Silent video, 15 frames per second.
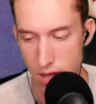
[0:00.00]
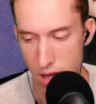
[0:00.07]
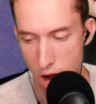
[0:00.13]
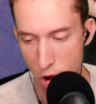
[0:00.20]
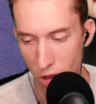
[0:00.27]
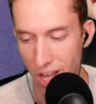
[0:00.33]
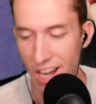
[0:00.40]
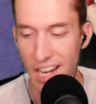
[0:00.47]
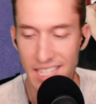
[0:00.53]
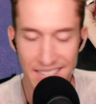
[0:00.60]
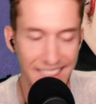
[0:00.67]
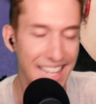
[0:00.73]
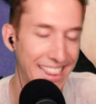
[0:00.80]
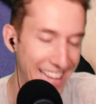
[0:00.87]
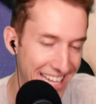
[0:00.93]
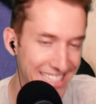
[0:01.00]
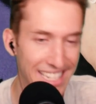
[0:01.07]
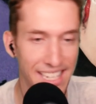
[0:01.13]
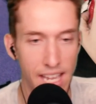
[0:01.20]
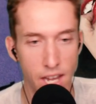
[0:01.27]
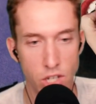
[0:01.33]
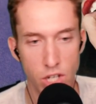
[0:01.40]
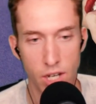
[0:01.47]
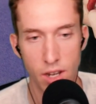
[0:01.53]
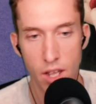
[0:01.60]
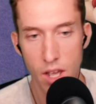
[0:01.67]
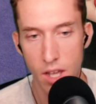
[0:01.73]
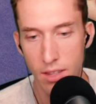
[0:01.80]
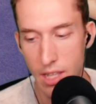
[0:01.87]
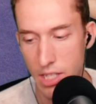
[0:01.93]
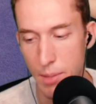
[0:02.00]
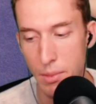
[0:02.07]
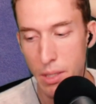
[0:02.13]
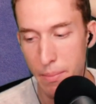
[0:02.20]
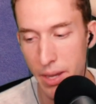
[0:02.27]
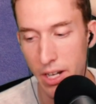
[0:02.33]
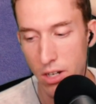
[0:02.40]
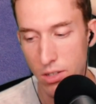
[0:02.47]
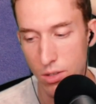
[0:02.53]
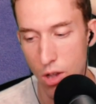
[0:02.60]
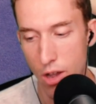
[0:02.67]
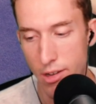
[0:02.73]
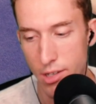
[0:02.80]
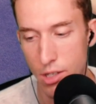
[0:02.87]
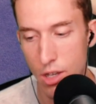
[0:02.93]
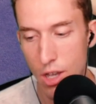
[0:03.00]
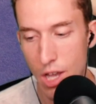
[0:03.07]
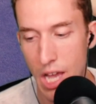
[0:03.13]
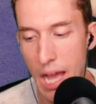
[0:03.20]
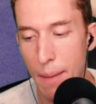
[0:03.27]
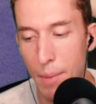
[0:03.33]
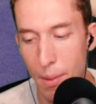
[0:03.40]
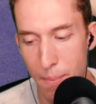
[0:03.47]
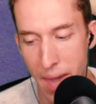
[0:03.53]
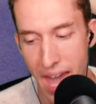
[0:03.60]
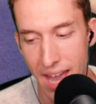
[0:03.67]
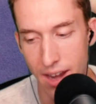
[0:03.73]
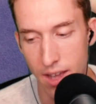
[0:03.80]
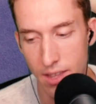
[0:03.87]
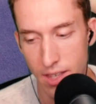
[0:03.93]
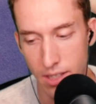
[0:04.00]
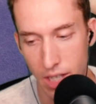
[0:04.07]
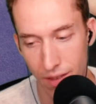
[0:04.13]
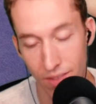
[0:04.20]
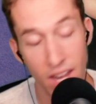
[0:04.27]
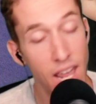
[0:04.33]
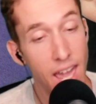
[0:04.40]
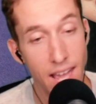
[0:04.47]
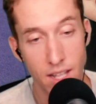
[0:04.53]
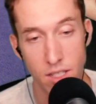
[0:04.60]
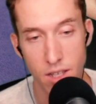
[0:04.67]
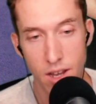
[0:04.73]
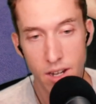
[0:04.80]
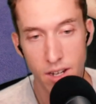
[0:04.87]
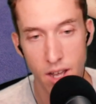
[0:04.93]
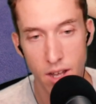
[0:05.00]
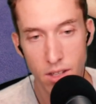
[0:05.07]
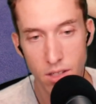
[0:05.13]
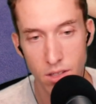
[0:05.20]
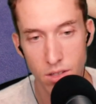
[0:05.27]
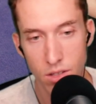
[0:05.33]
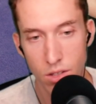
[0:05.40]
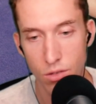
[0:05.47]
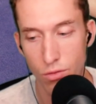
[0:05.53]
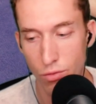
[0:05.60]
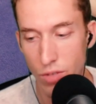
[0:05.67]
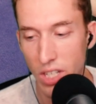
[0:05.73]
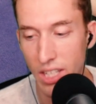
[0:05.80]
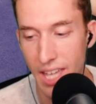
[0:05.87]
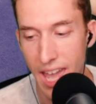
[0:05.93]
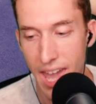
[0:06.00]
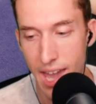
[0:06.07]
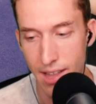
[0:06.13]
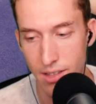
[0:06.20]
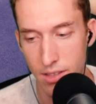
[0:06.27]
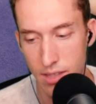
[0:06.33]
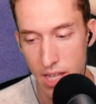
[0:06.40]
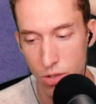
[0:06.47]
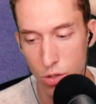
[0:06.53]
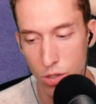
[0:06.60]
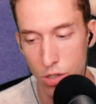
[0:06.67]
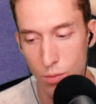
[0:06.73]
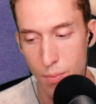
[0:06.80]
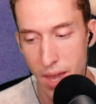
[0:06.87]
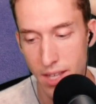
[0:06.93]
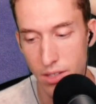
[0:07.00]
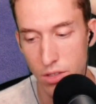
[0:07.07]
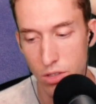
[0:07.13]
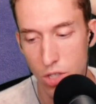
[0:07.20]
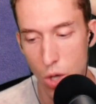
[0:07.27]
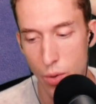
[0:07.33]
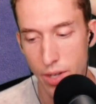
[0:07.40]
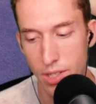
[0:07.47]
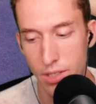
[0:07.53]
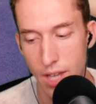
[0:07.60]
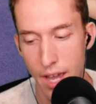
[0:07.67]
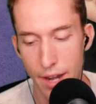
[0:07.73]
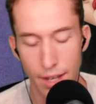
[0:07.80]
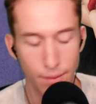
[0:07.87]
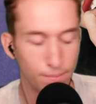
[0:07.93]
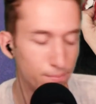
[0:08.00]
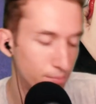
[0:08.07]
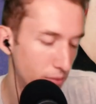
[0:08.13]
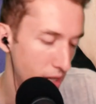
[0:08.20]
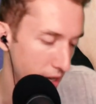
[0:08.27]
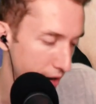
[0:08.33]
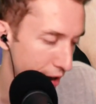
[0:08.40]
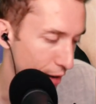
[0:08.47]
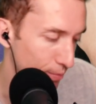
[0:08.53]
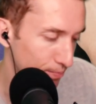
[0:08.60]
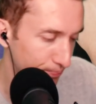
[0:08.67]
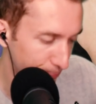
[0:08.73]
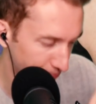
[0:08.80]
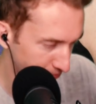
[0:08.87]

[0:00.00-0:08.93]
uh, or I guess less engaging than some of the bigger songs. But man, the stuff that hits on Guts really hits, and that's what just makes it so exciting, you know.